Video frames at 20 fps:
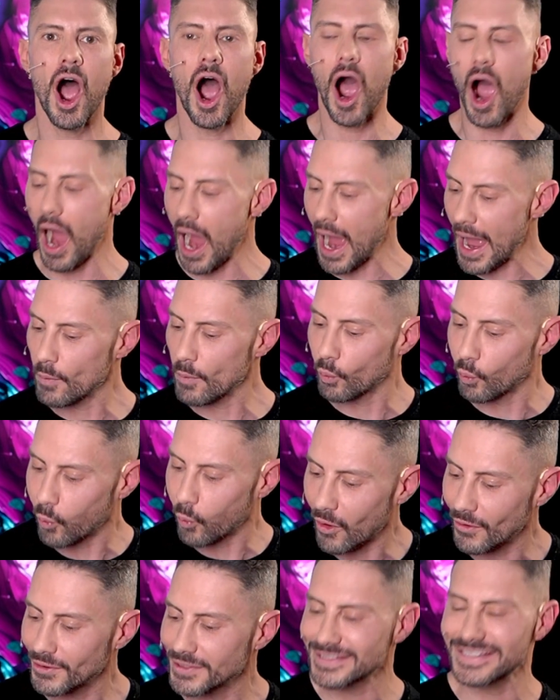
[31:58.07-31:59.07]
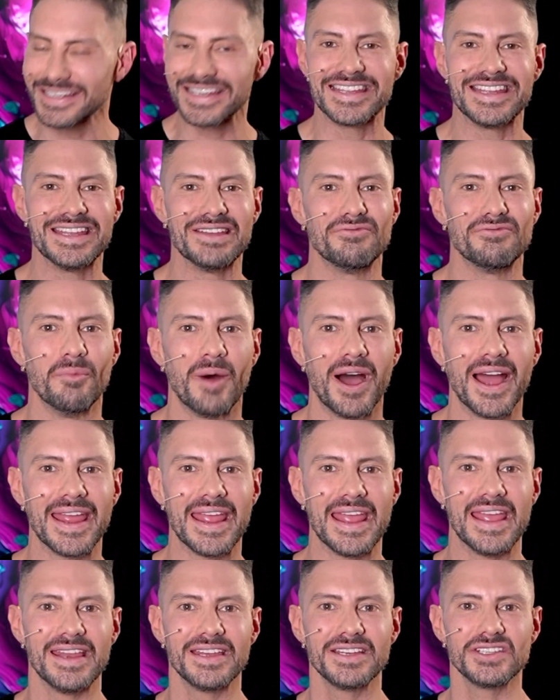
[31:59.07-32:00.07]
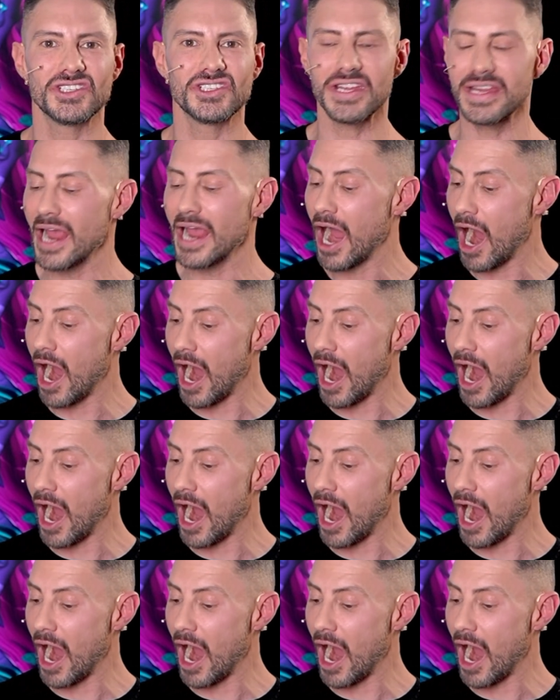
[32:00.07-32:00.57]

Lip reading: I want to give my energy,